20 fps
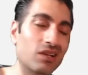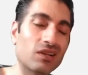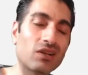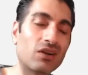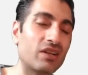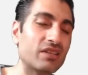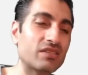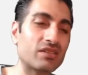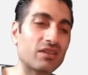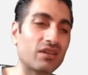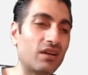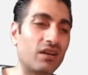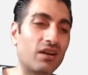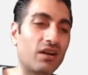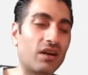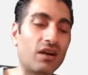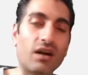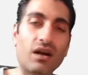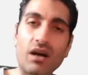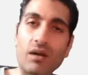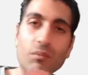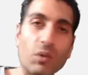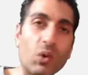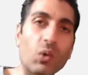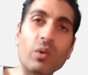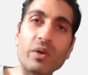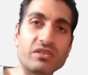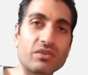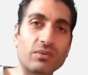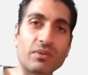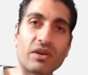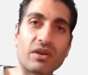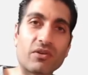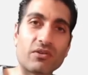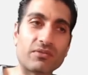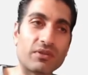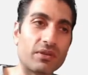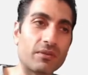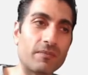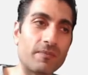Guys, I'm always aware
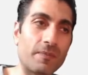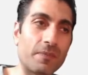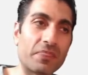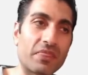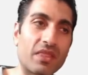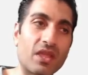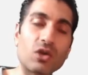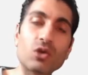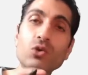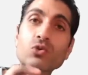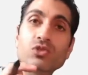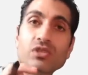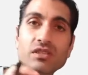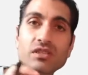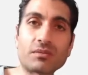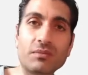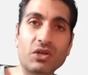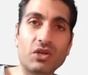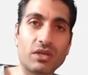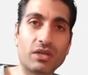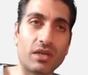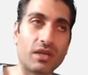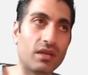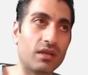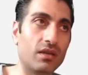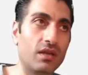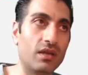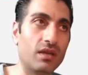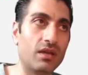of it. Who's in the market?